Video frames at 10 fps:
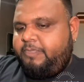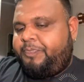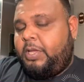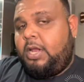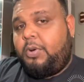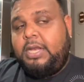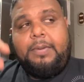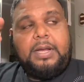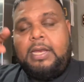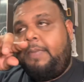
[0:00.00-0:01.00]
And our
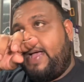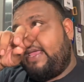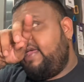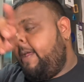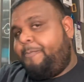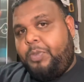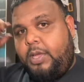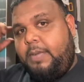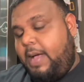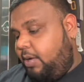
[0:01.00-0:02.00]
neighbor in back here,
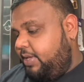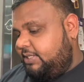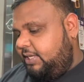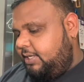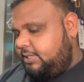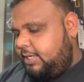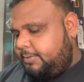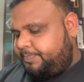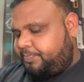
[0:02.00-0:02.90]
Any back where us said,